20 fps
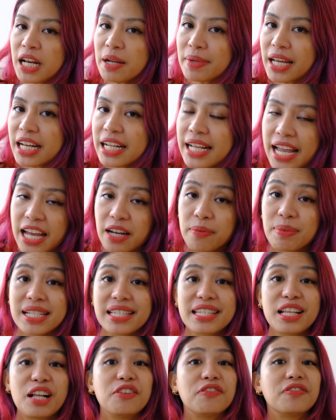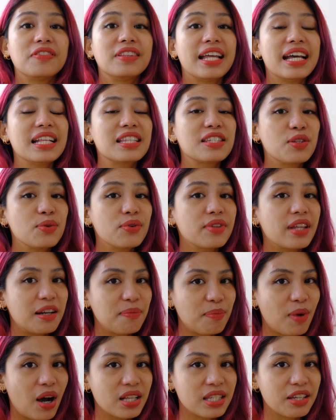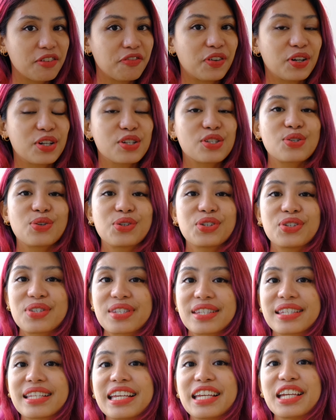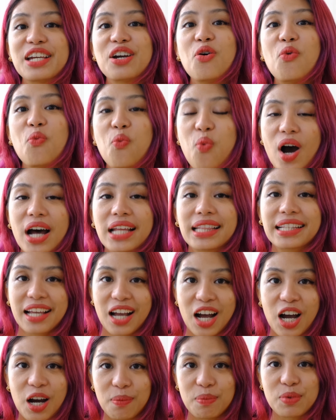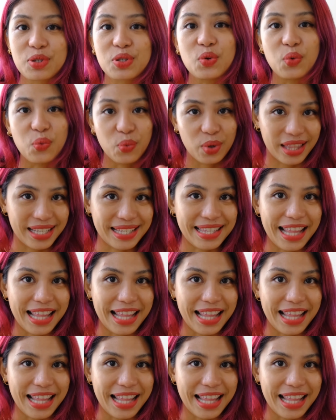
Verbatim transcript: I'm getting ahead of myself, let's do the unboxing first so you see what comes with this